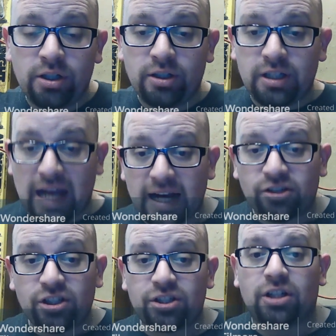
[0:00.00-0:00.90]
to
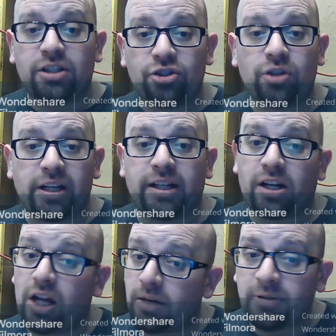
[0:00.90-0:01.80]
actually starting to shrink. And
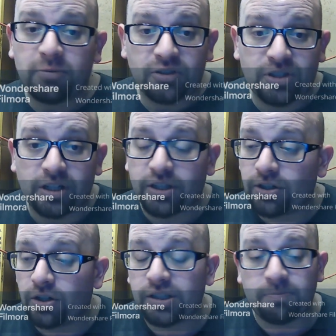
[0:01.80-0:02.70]
a lot of people are starting to
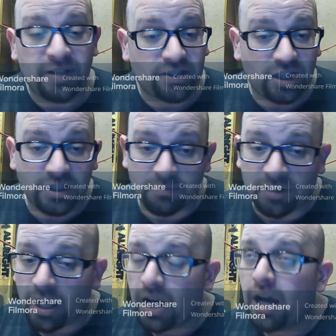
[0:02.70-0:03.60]
notice big change in me.